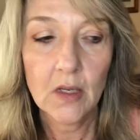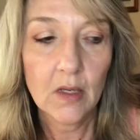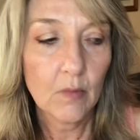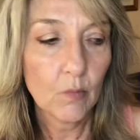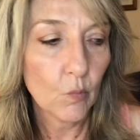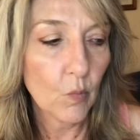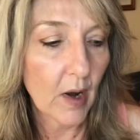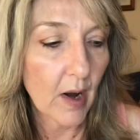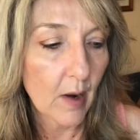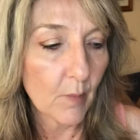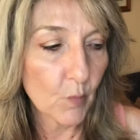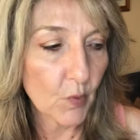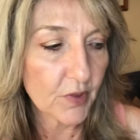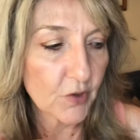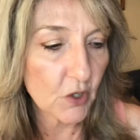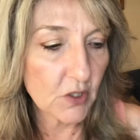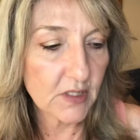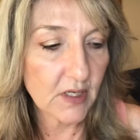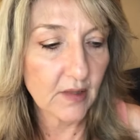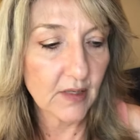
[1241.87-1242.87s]
where I'm with
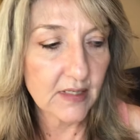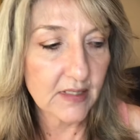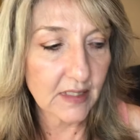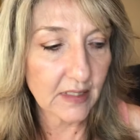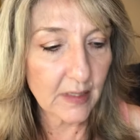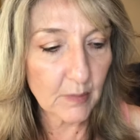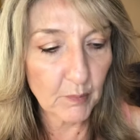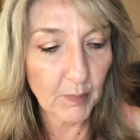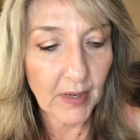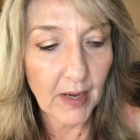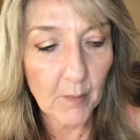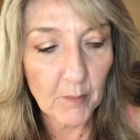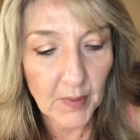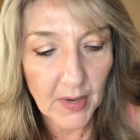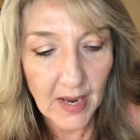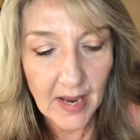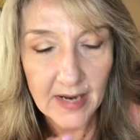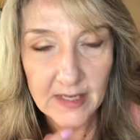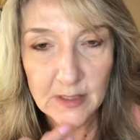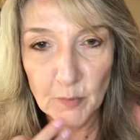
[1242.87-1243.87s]
using this lip
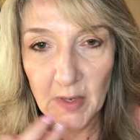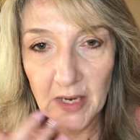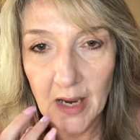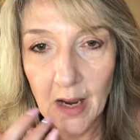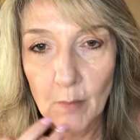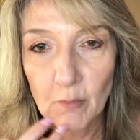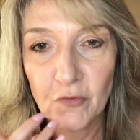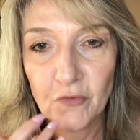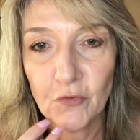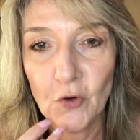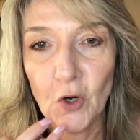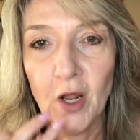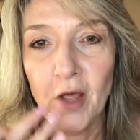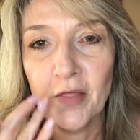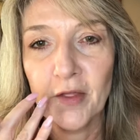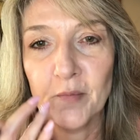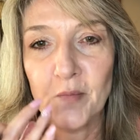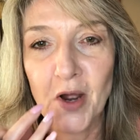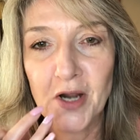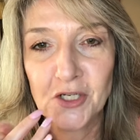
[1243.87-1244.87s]
plumper, has become fuller
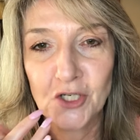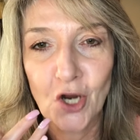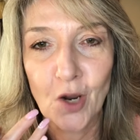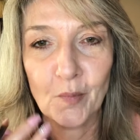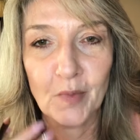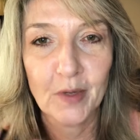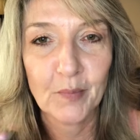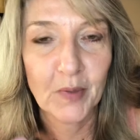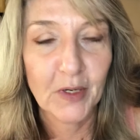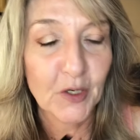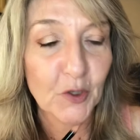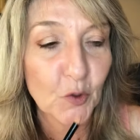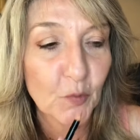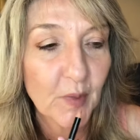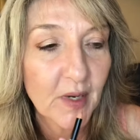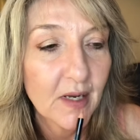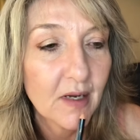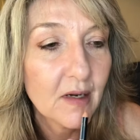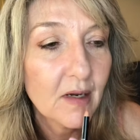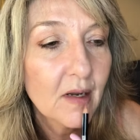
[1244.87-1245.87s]
than my top lip a little
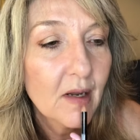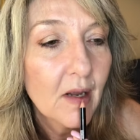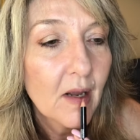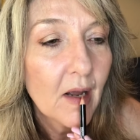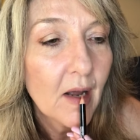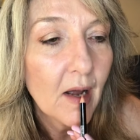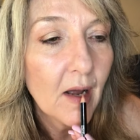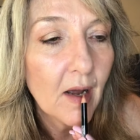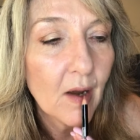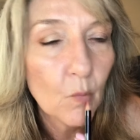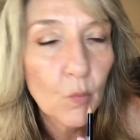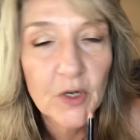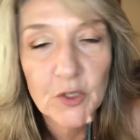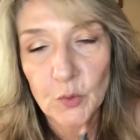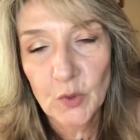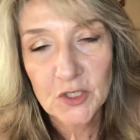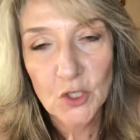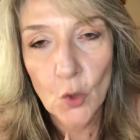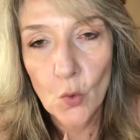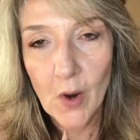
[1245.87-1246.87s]
bit, which
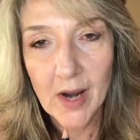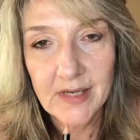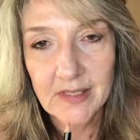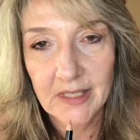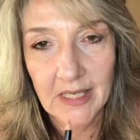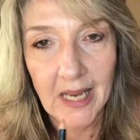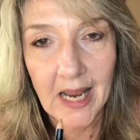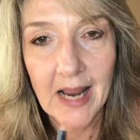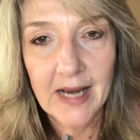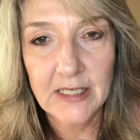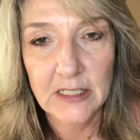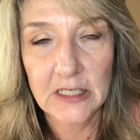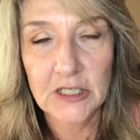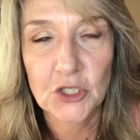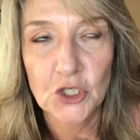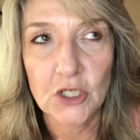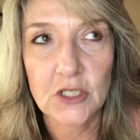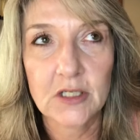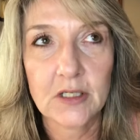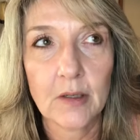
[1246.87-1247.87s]
was always the case. It's
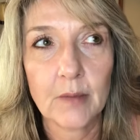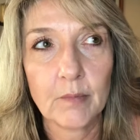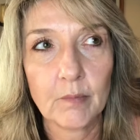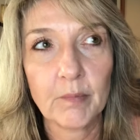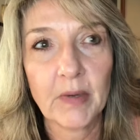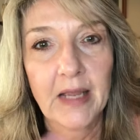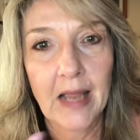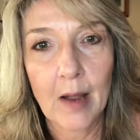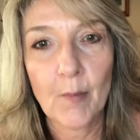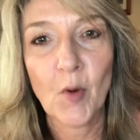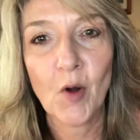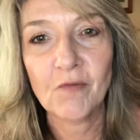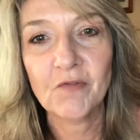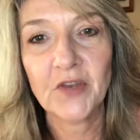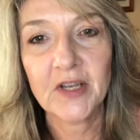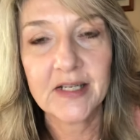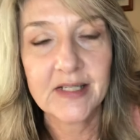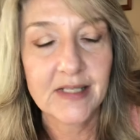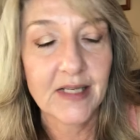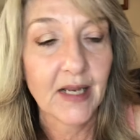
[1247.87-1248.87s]
just become
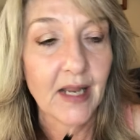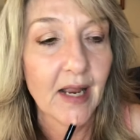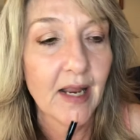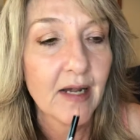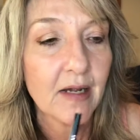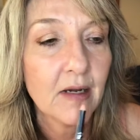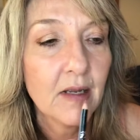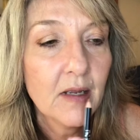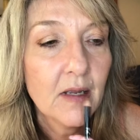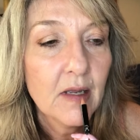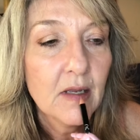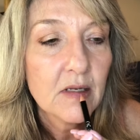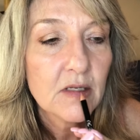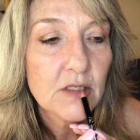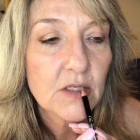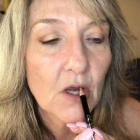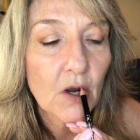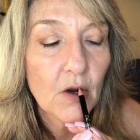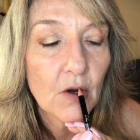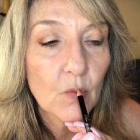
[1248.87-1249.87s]
obvious again.
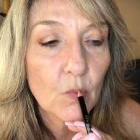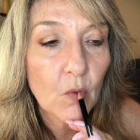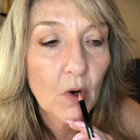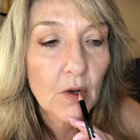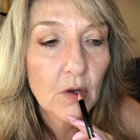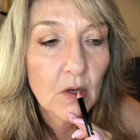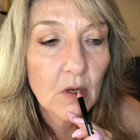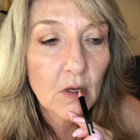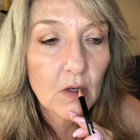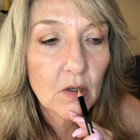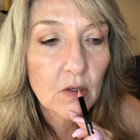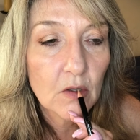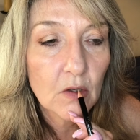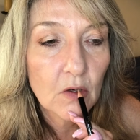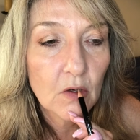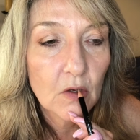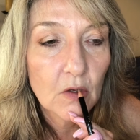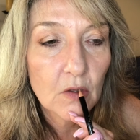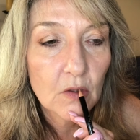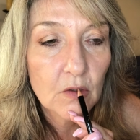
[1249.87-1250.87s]
So what you can do
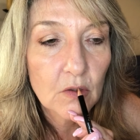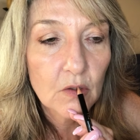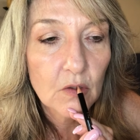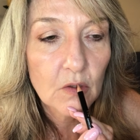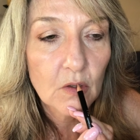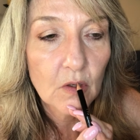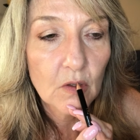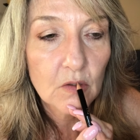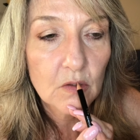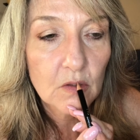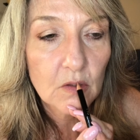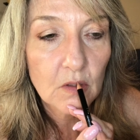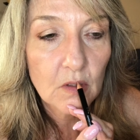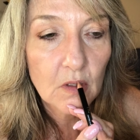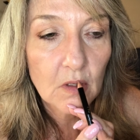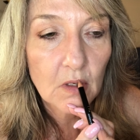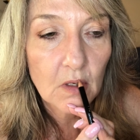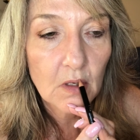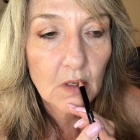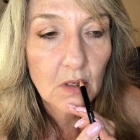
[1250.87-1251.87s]
is just go
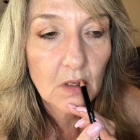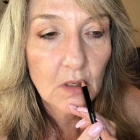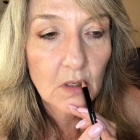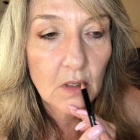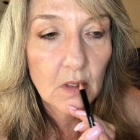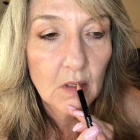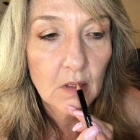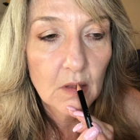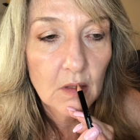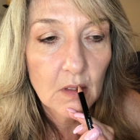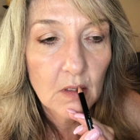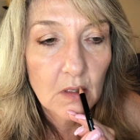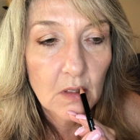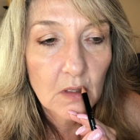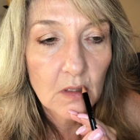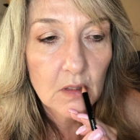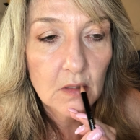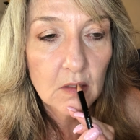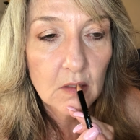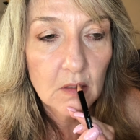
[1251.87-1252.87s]
slightly on the
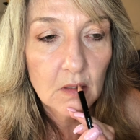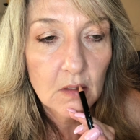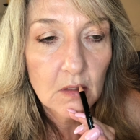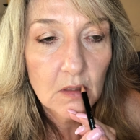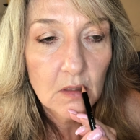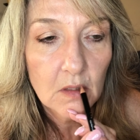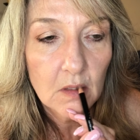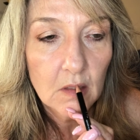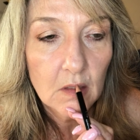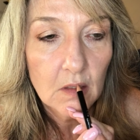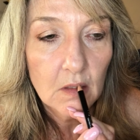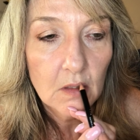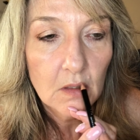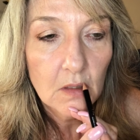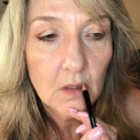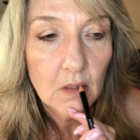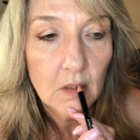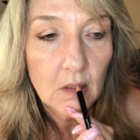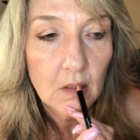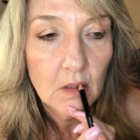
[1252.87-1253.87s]
outer,
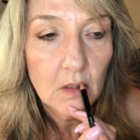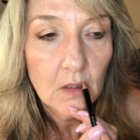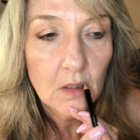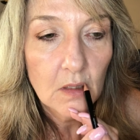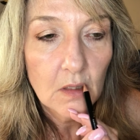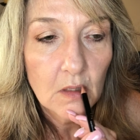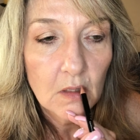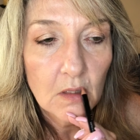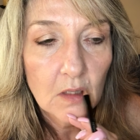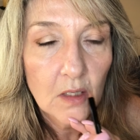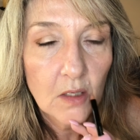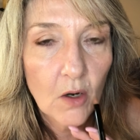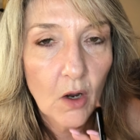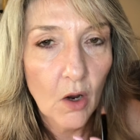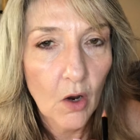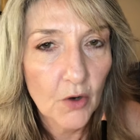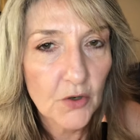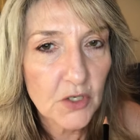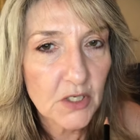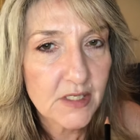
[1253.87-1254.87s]
not
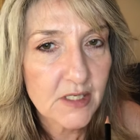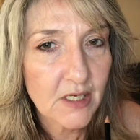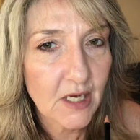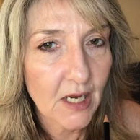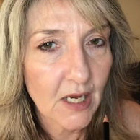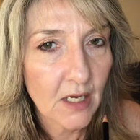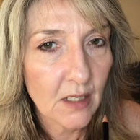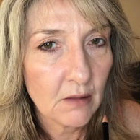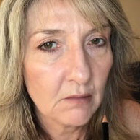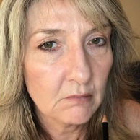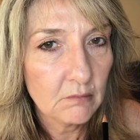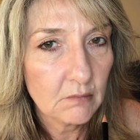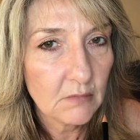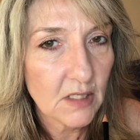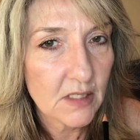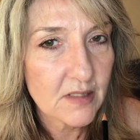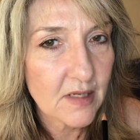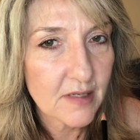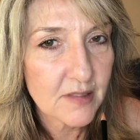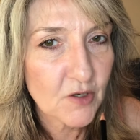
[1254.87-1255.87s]
on your skin,
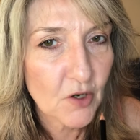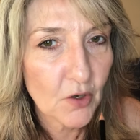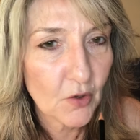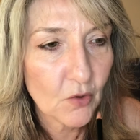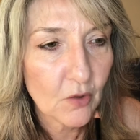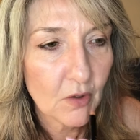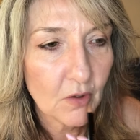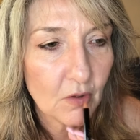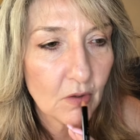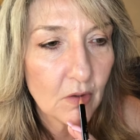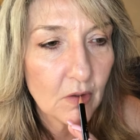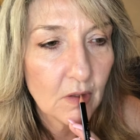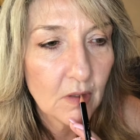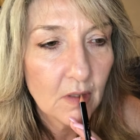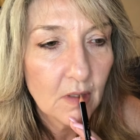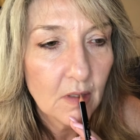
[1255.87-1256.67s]
because that's not a good look,